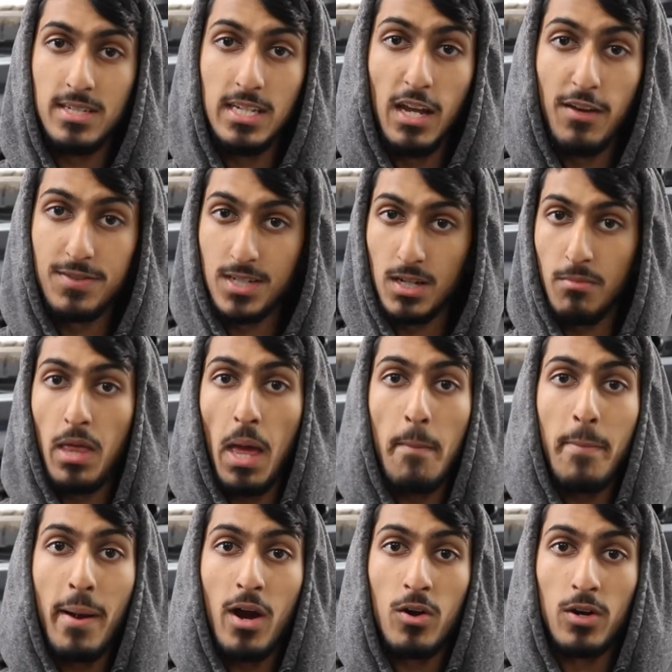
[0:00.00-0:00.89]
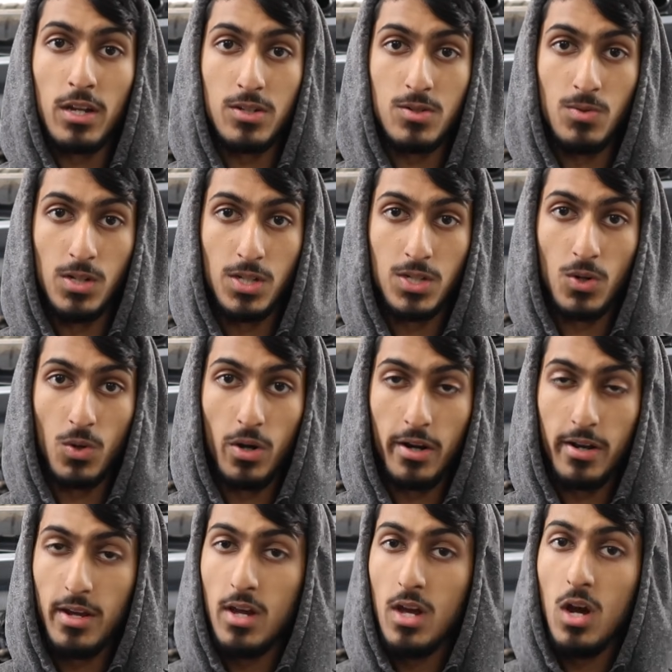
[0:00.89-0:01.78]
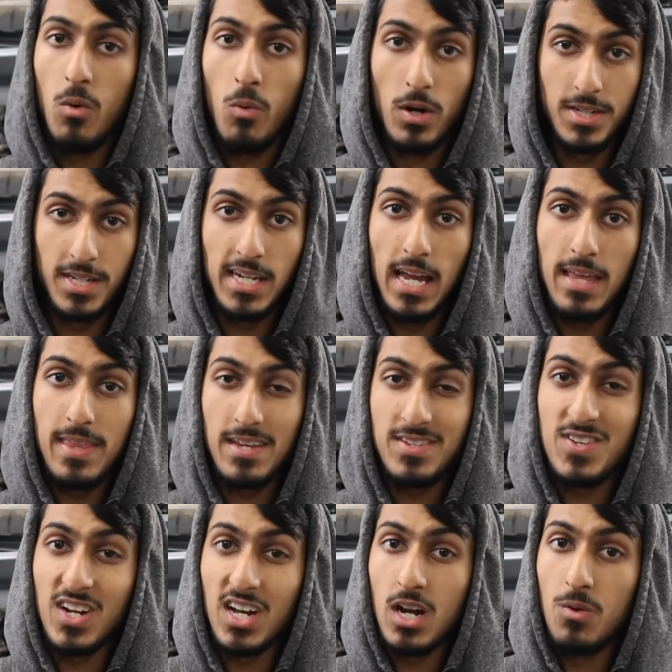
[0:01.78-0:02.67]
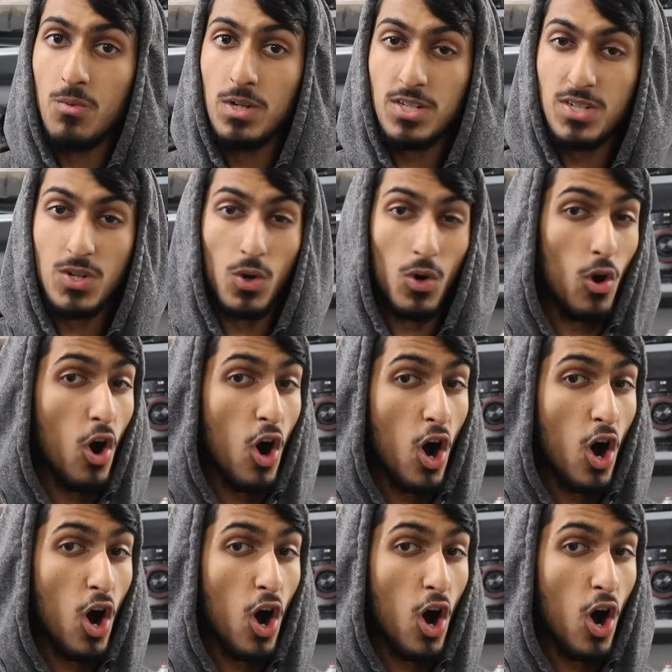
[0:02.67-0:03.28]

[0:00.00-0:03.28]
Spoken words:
see if some of that power gets restored. Once again, that's not going to restore